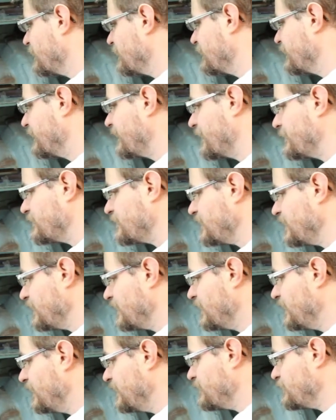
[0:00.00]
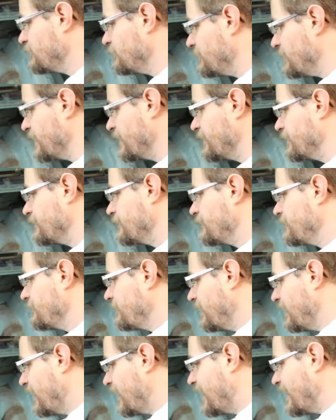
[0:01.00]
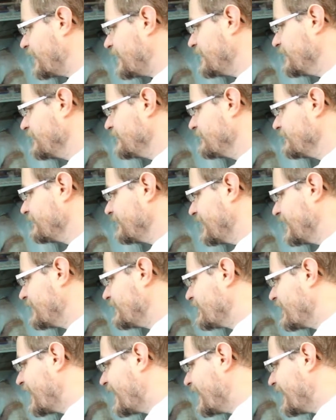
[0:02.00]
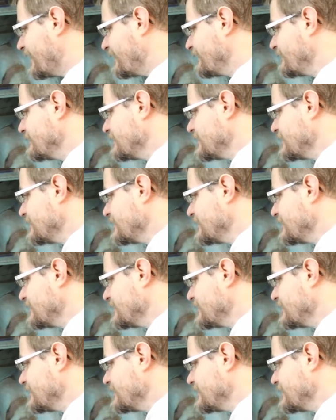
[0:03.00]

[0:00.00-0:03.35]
yeah, still a little bit of play in that.